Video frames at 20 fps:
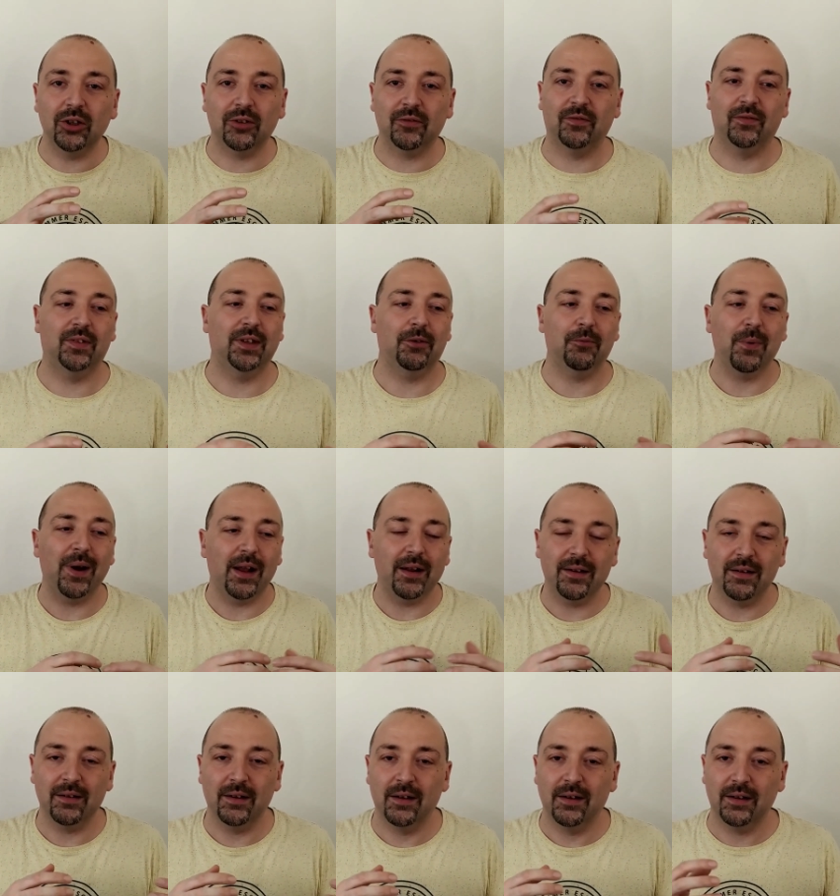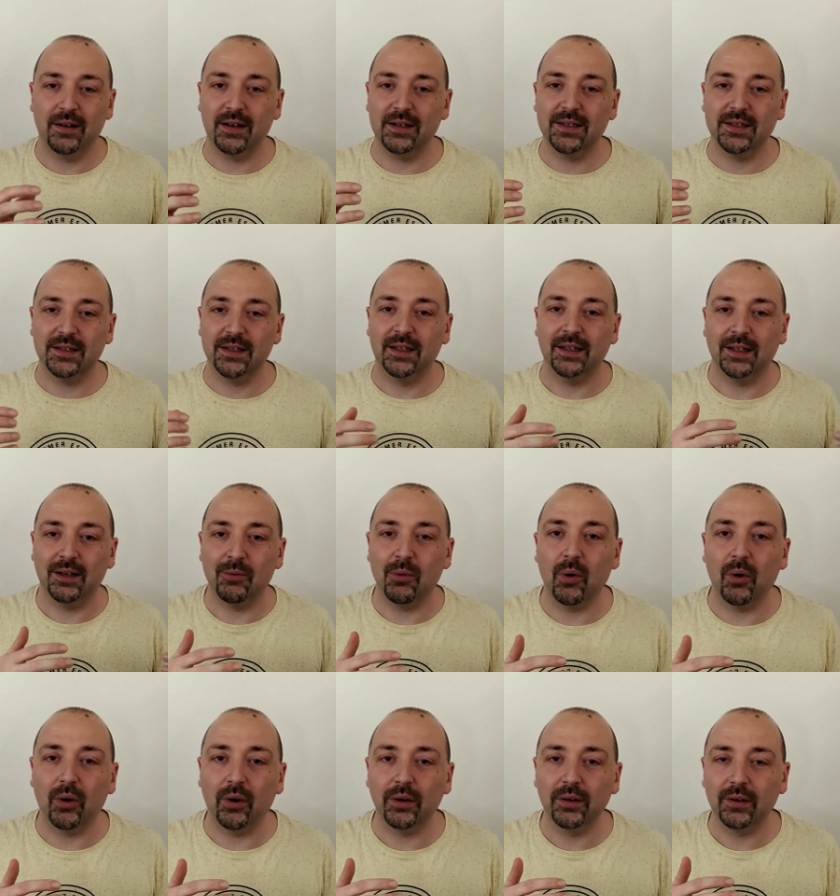of the wellness in the
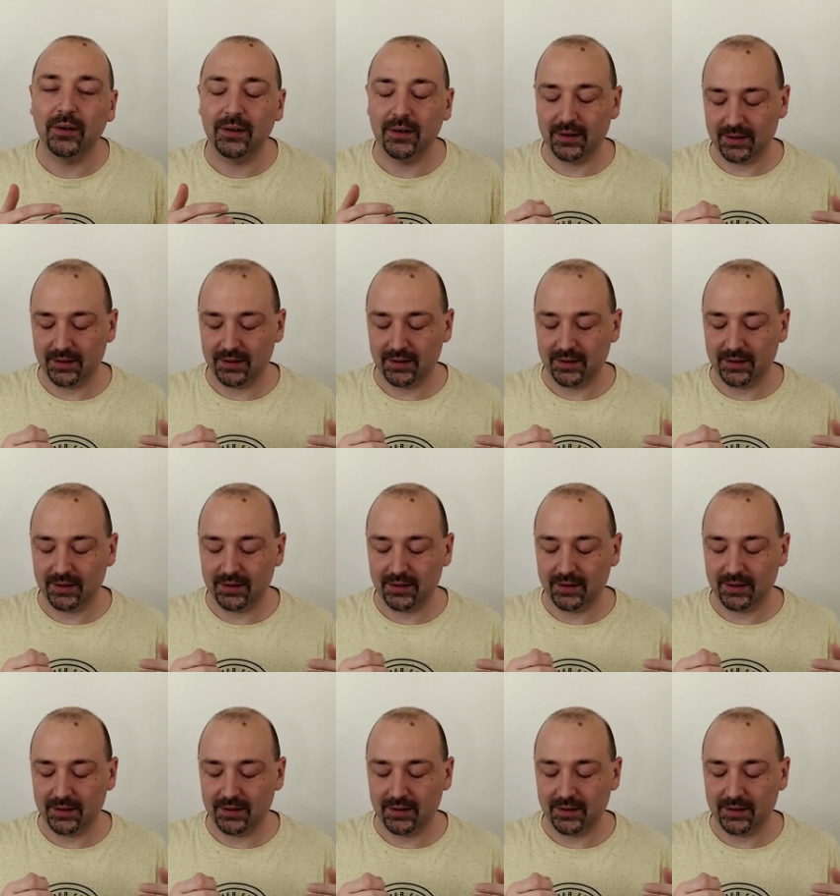world.